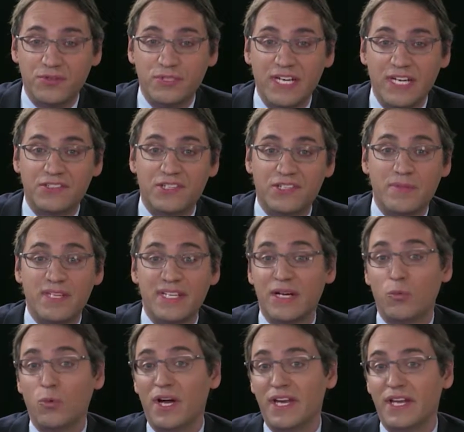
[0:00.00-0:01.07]
you get something
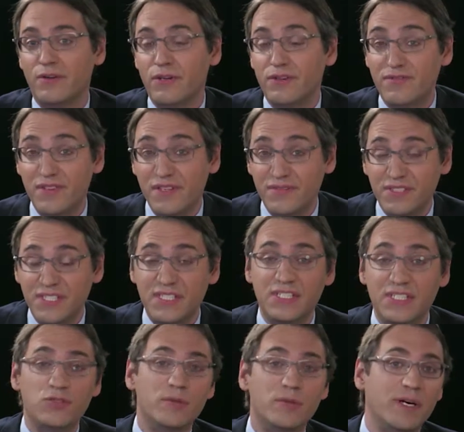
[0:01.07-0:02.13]
like
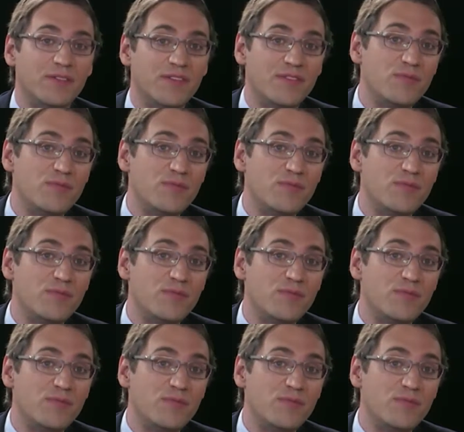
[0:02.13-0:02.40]
150 to about